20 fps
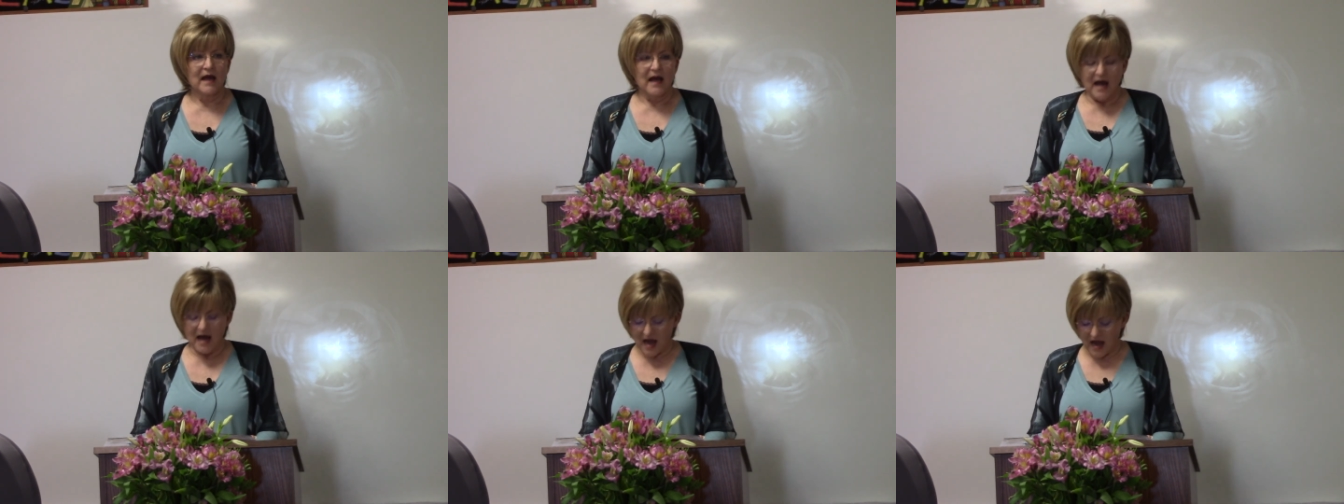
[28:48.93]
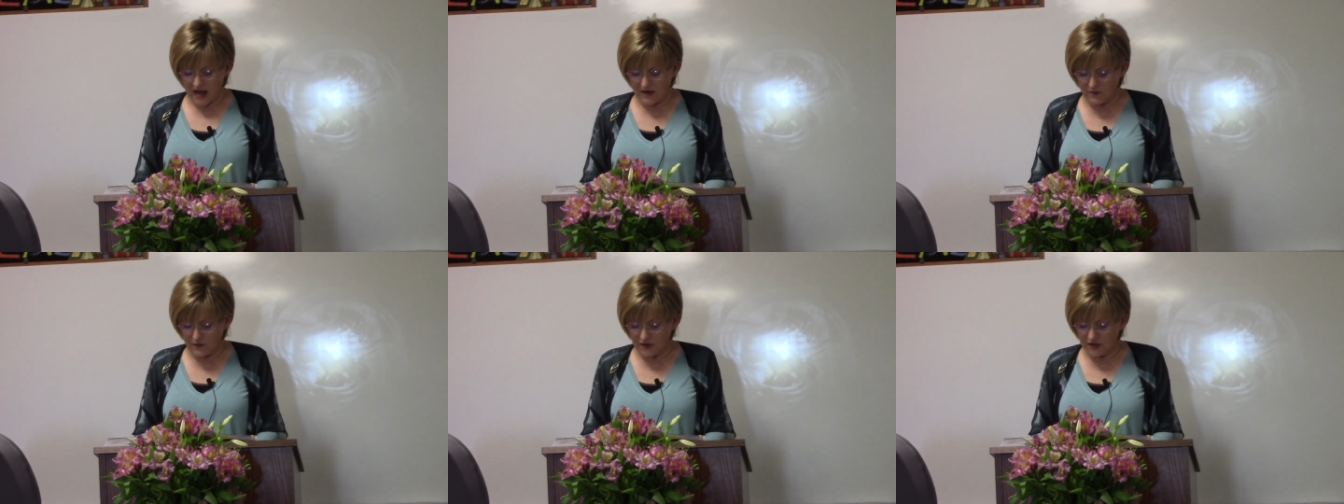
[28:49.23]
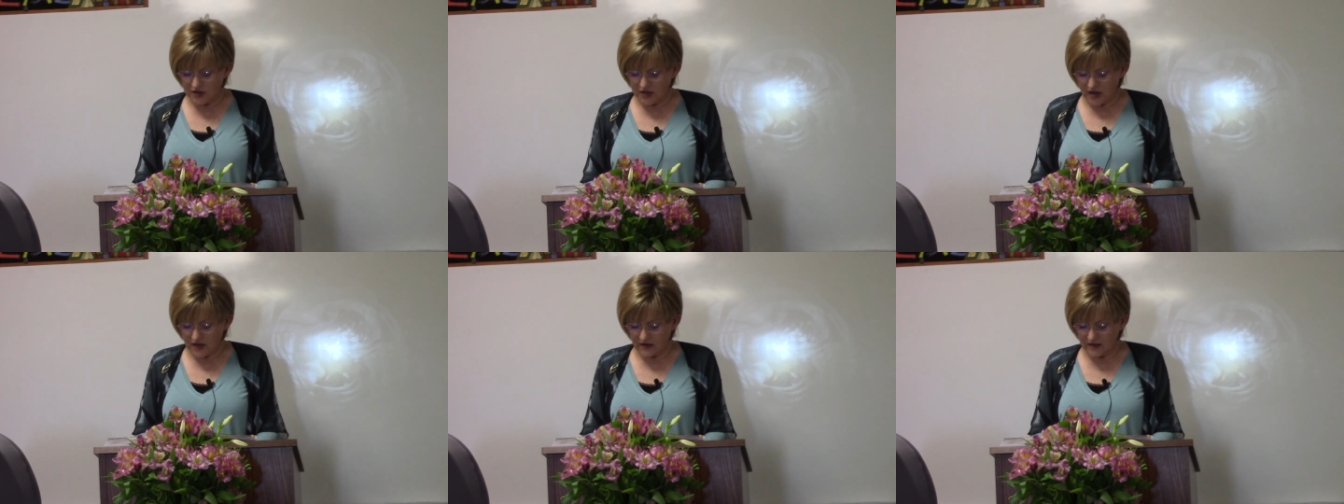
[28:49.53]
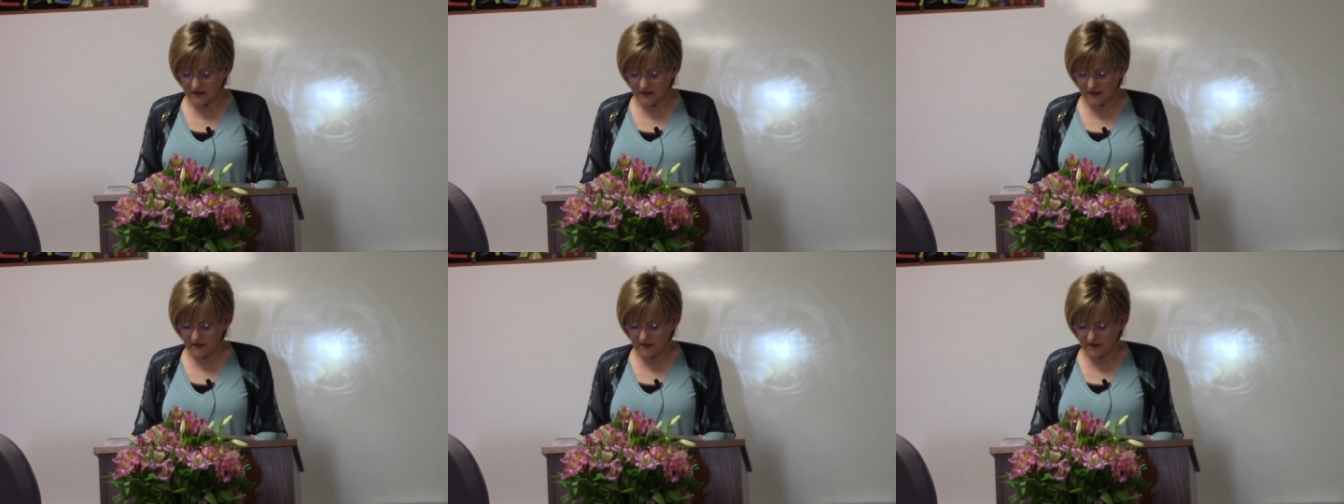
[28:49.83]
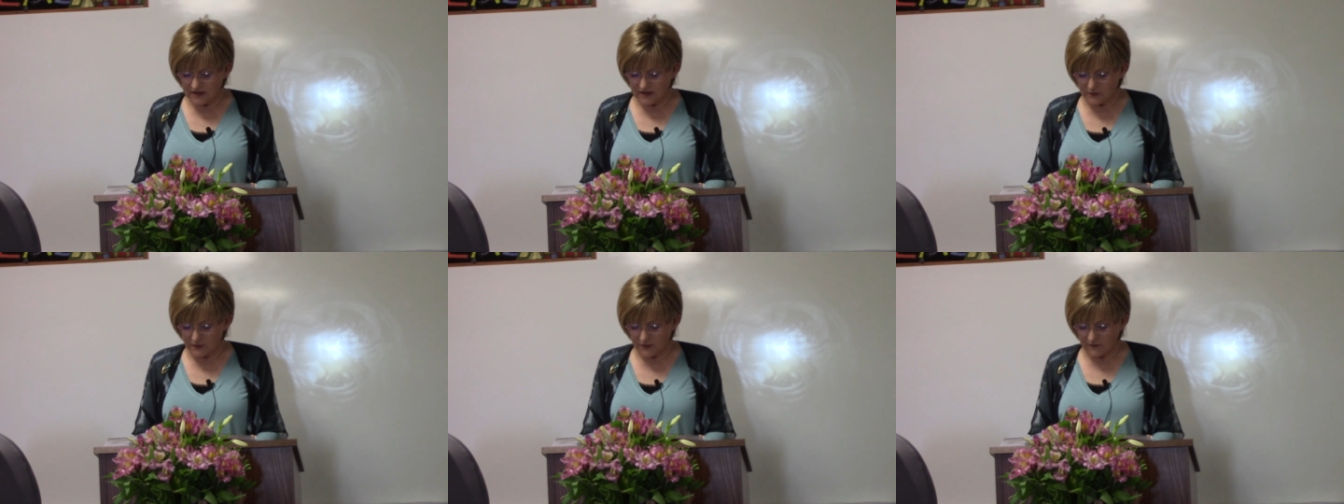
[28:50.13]
I wish our
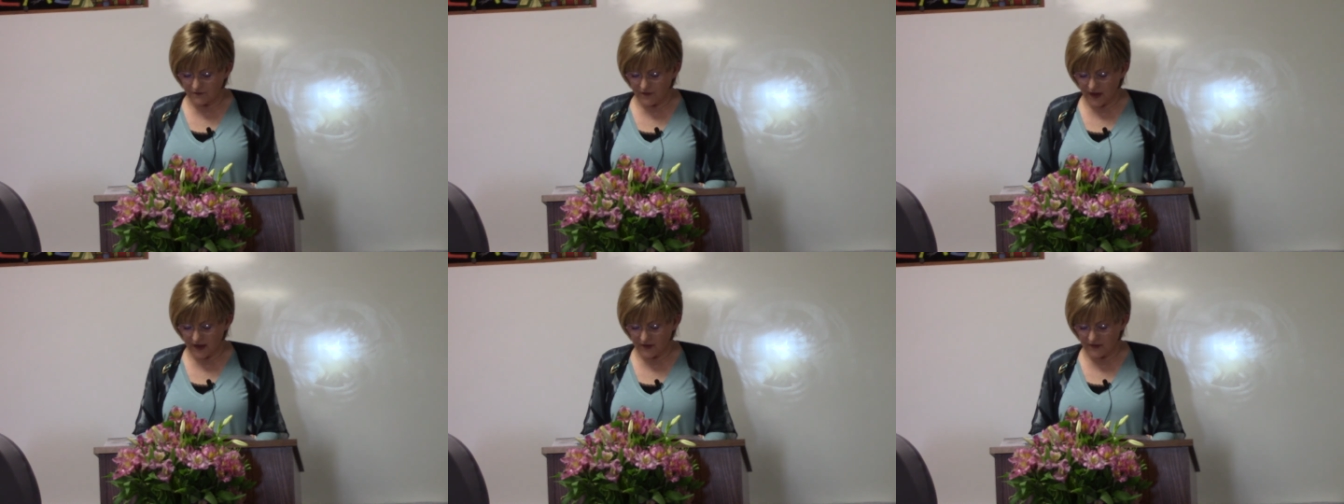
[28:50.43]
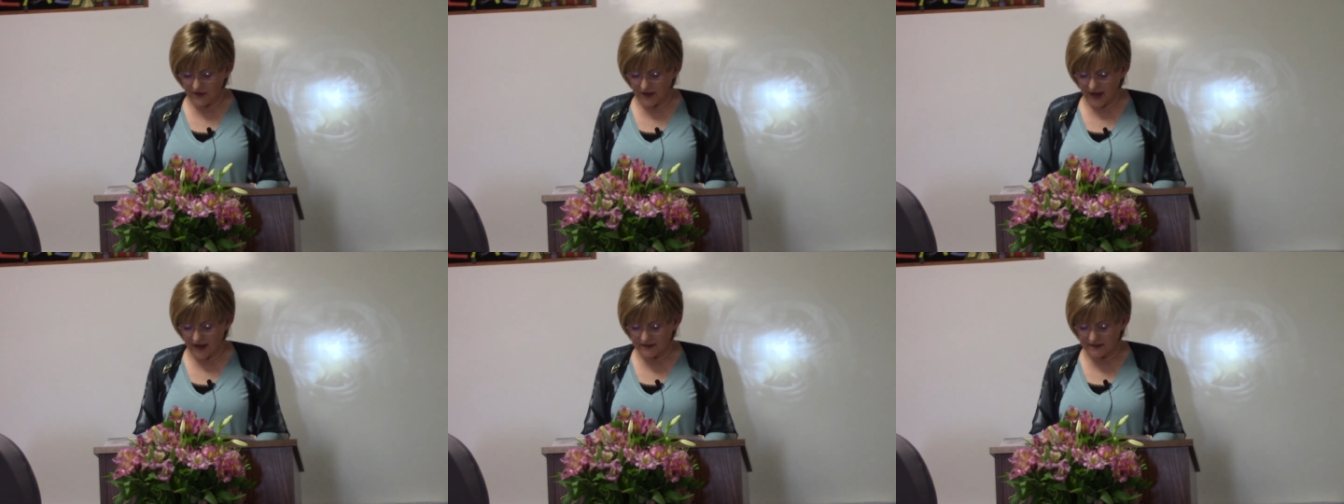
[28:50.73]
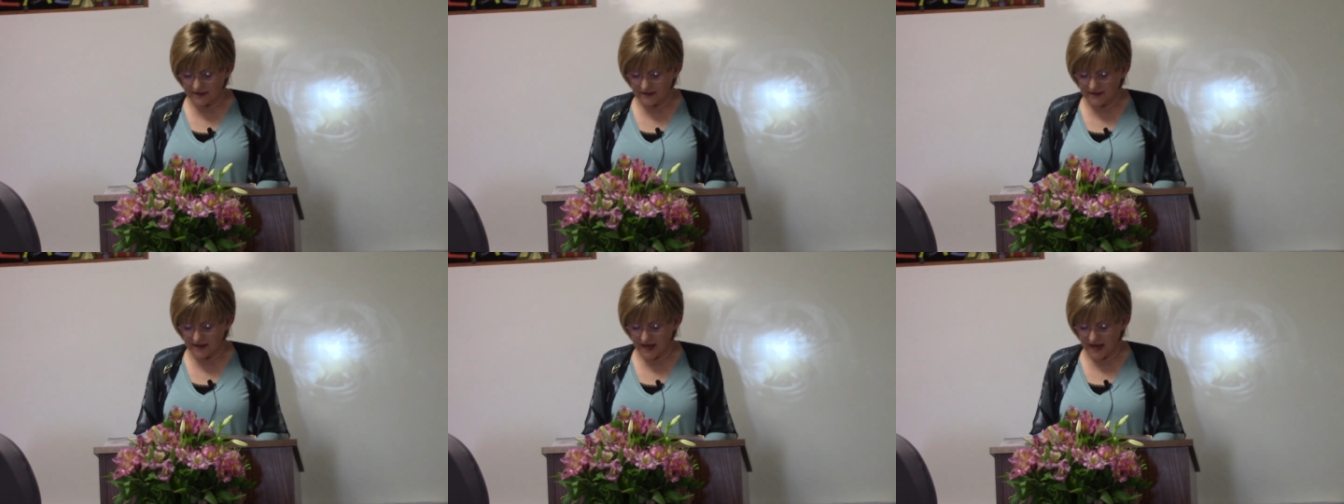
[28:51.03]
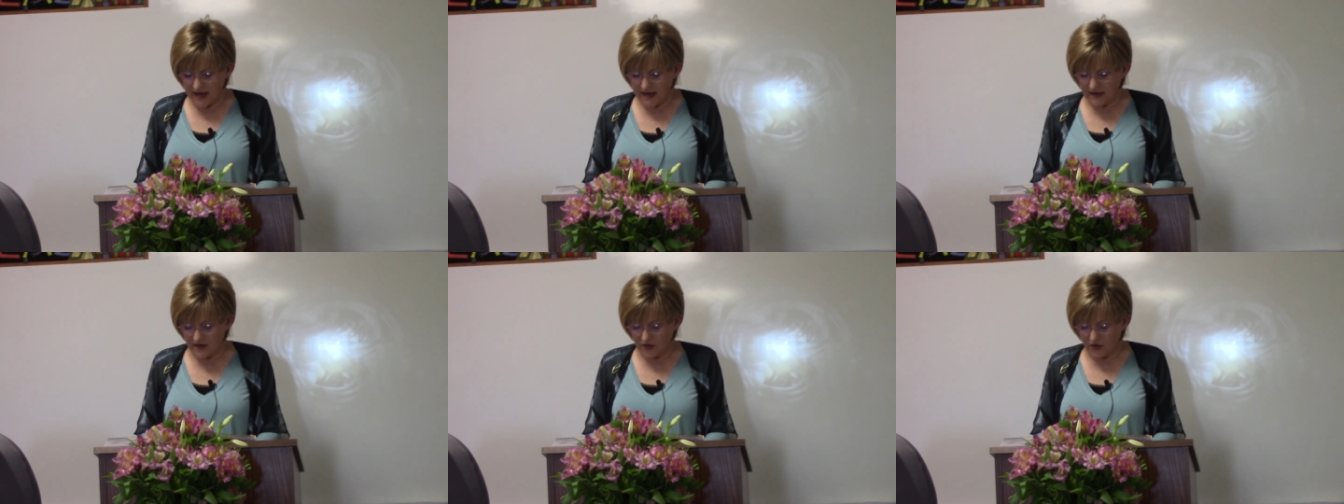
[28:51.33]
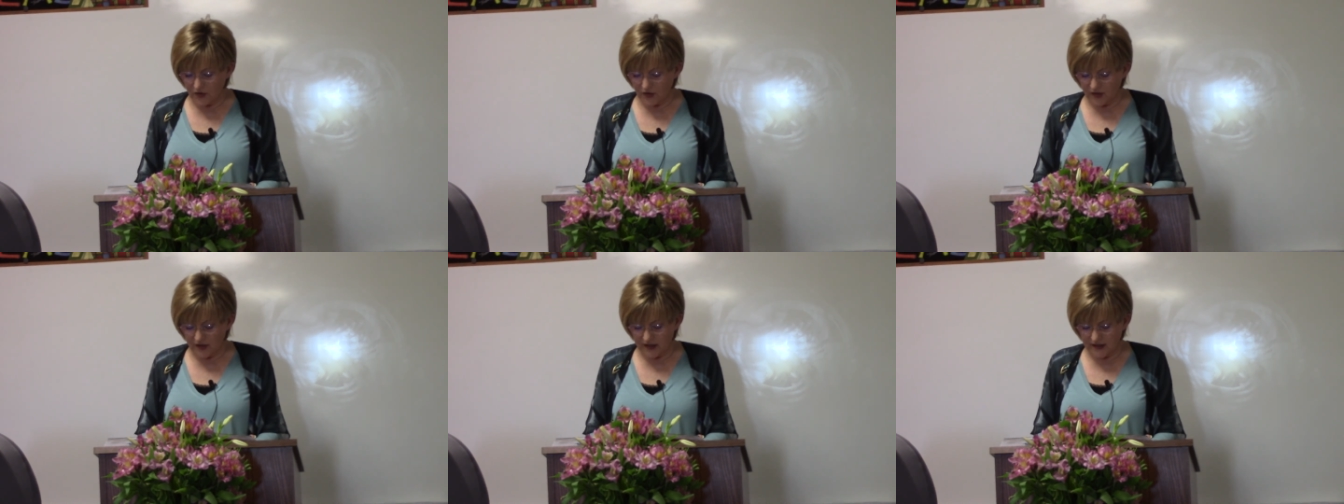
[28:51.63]
leaders would follow that today
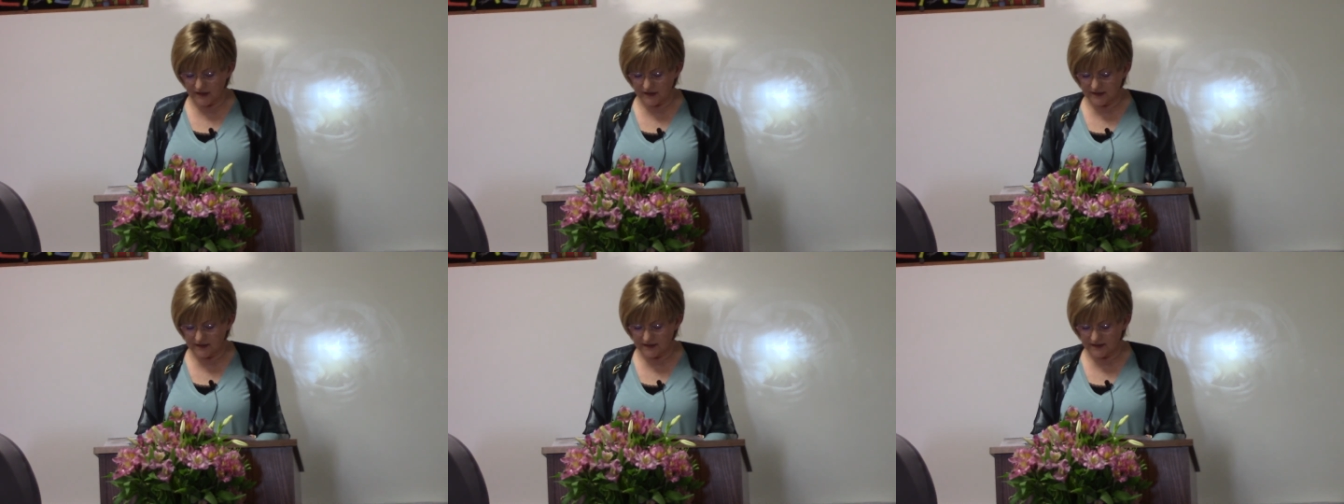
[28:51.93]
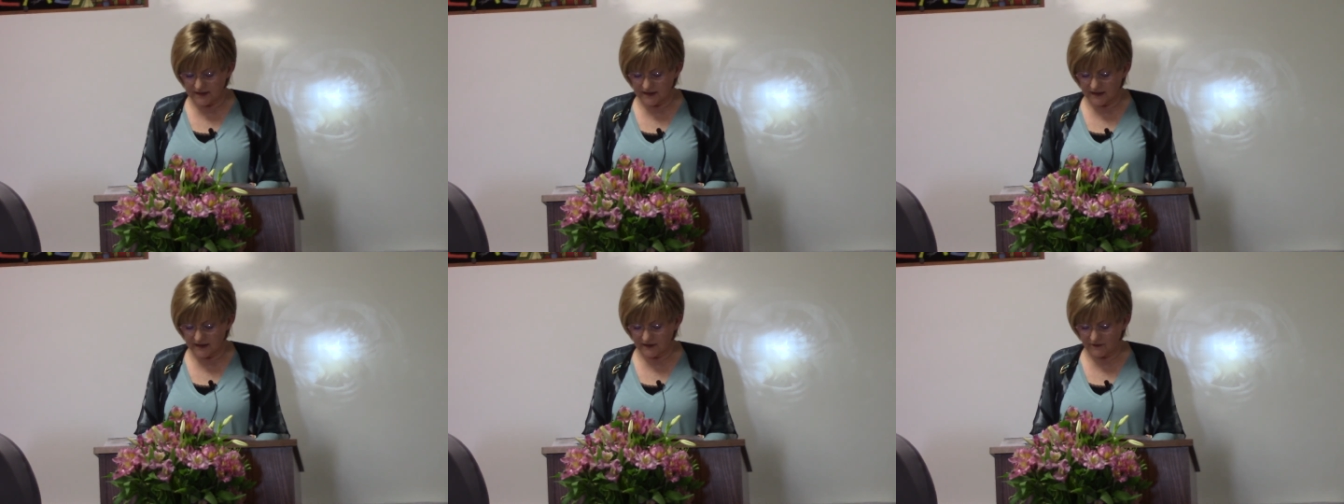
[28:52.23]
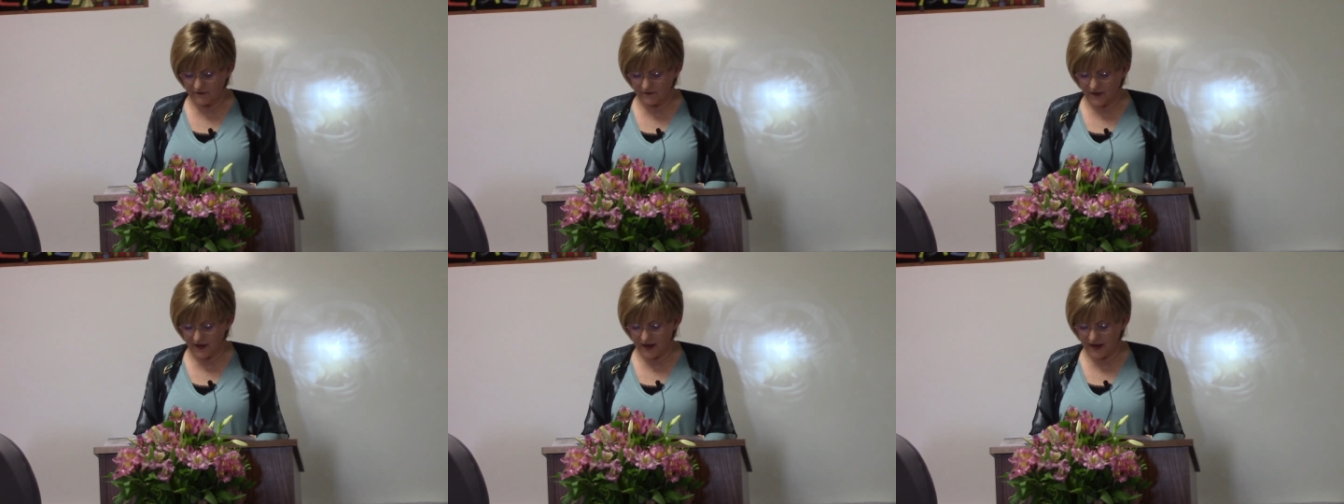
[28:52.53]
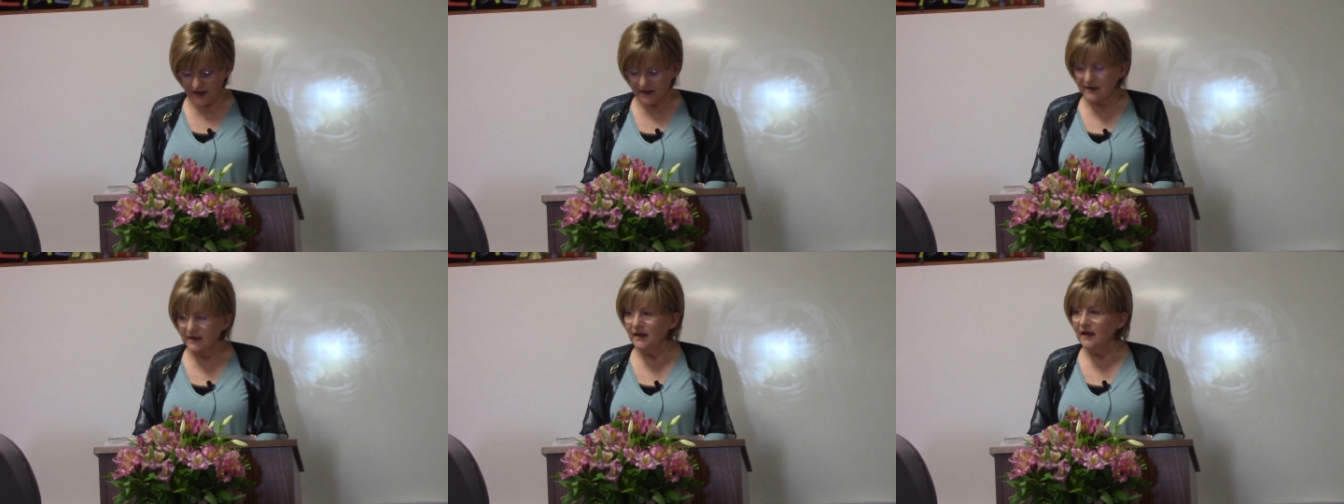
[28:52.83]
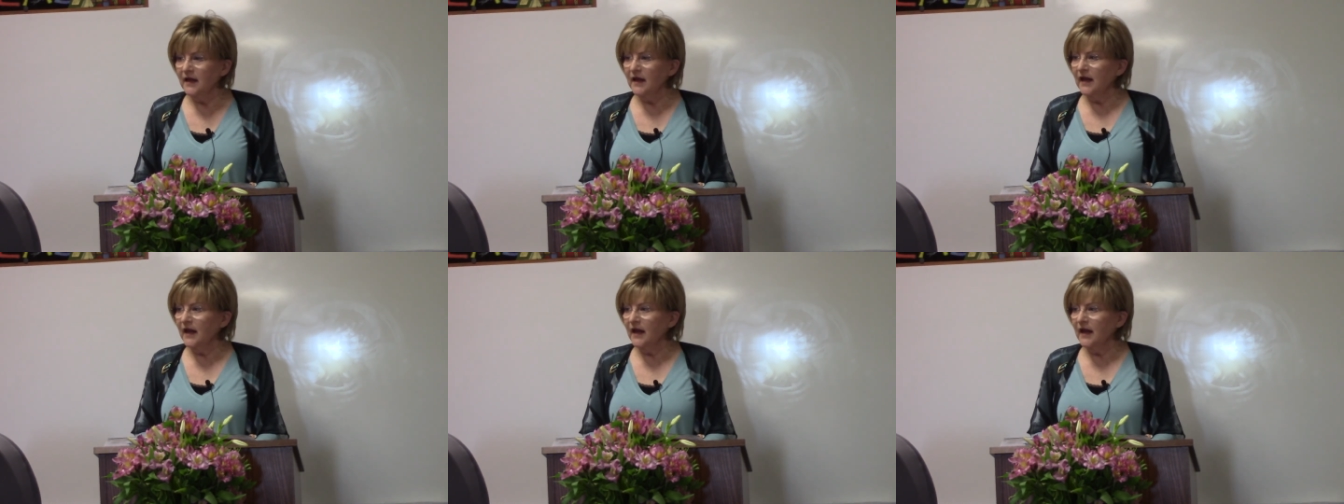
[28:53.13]
courteous, dignified,